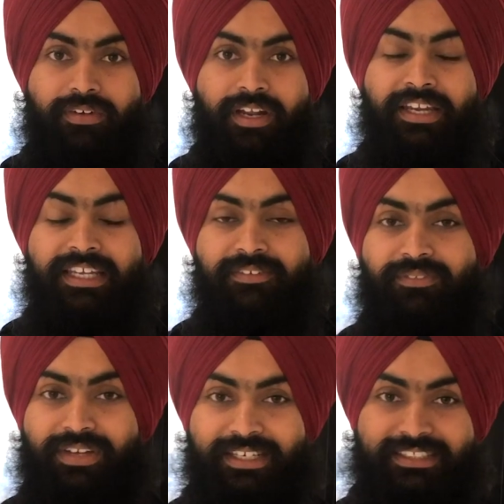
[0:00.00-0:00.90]
Learning at the
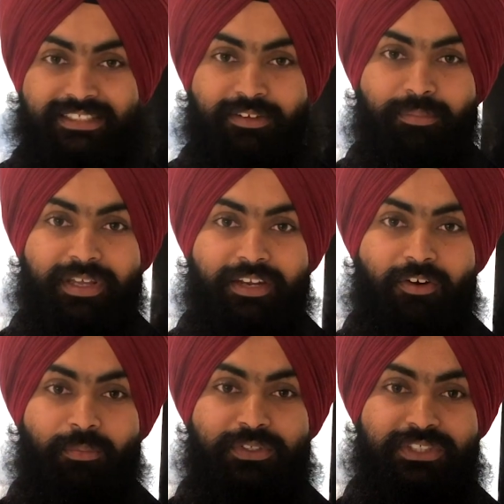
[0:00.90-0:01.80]
Flinders gives me an
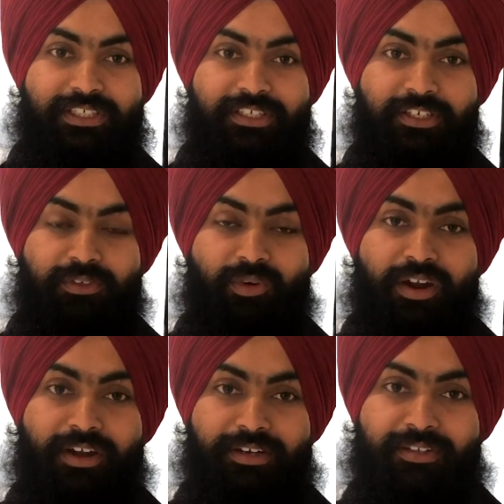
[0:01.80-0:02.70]
opportunity to
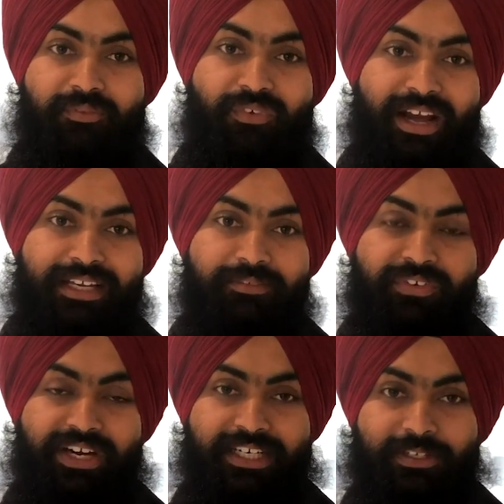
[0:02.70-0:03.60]
learn the wide
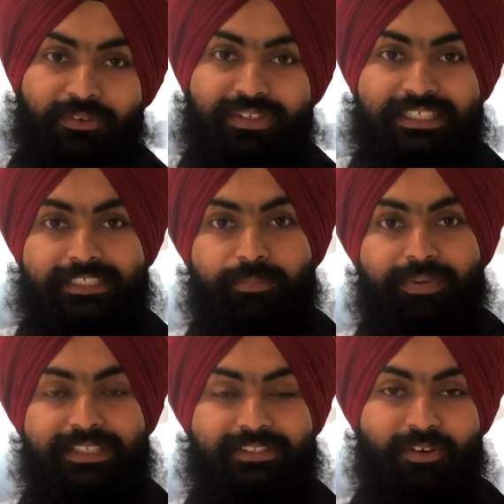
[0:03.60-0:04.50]
variety of the
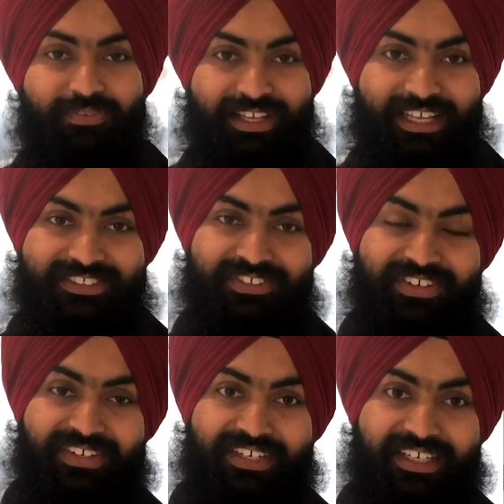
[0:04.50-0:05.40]
disciplines of the
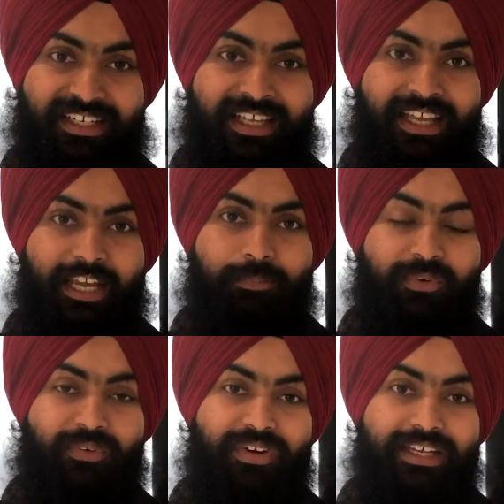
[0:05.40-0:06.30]
engineering. It
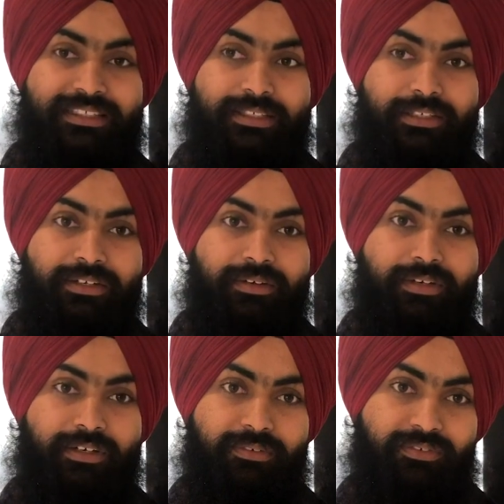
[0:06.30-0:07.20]
provides
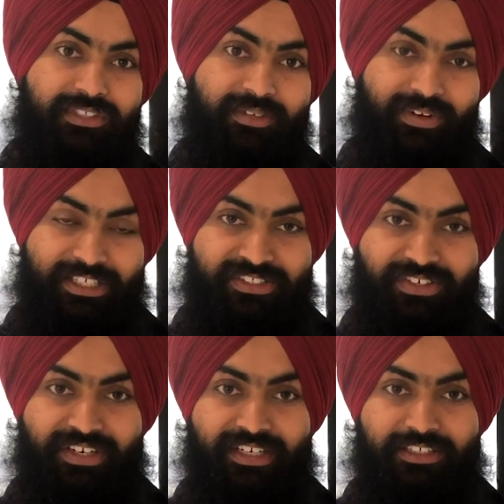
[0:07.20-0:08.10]
civil
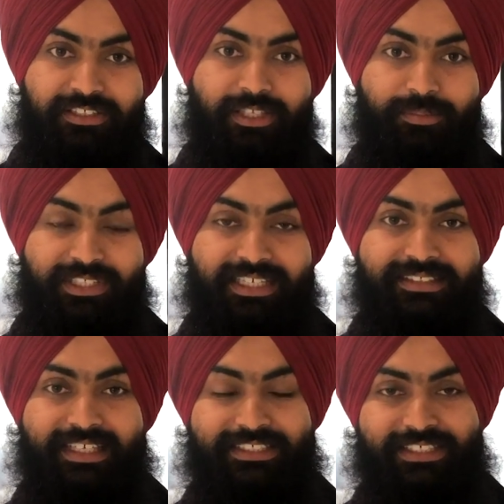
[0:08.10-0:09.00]
engineering subjects
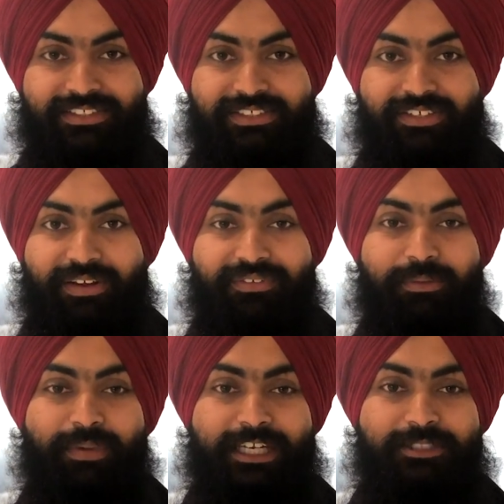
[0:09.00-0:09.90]
such as traffic
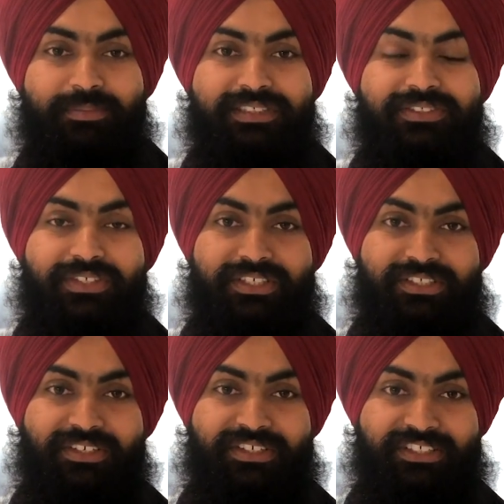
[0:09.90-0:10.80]
management,
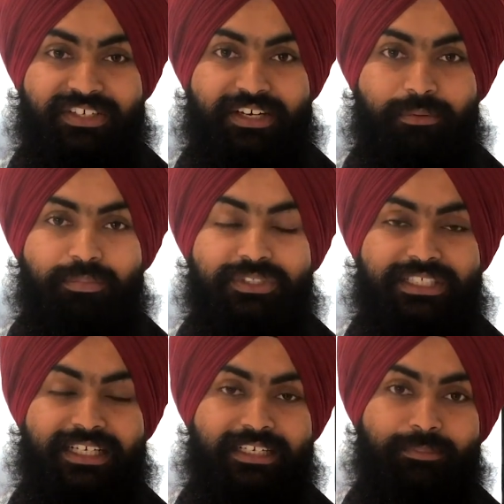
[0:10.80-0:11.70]
structural engineering,
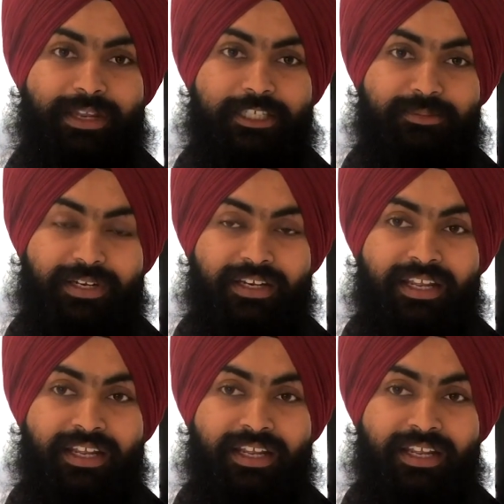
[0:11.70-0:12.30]
project management.